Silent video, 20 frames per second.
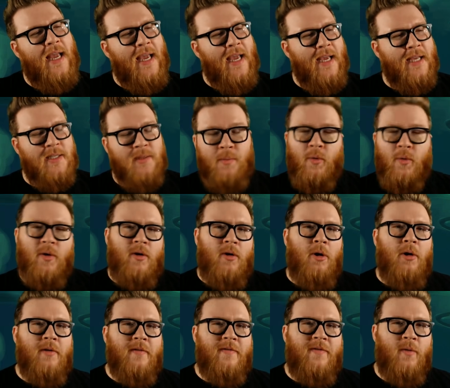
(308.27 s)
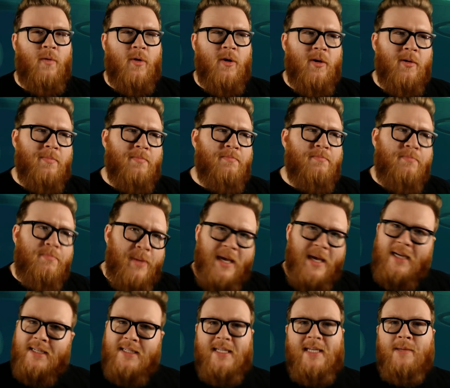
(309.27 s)
a support card for
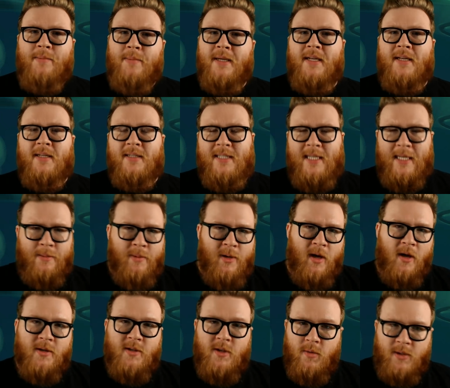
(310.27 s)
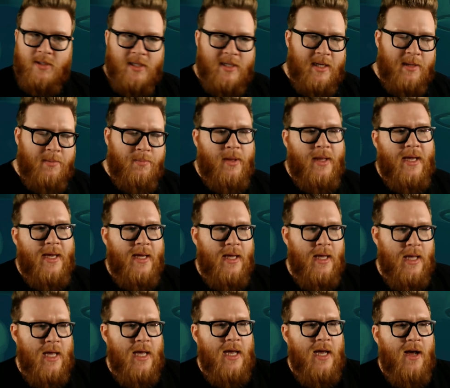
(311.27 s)
Big Demon Demon Hunter, which I did play
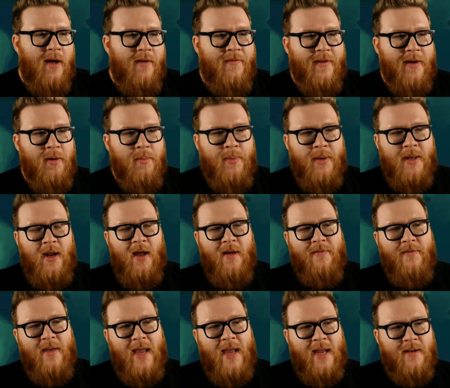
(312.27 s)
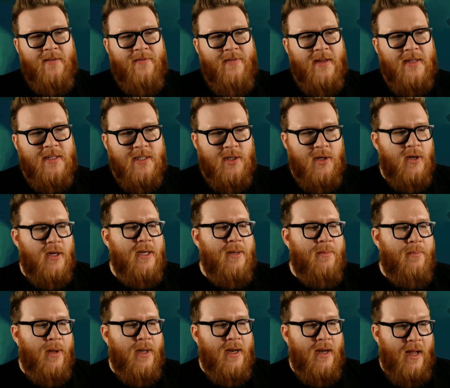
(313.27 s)
a fair bit of and felt
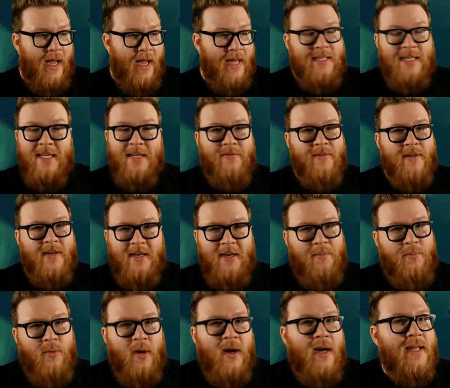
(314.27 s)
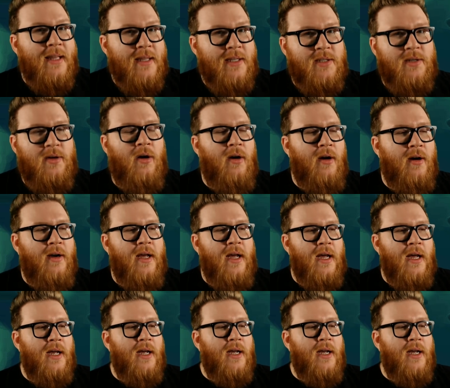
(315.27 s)
good, but I didn't even end up running this card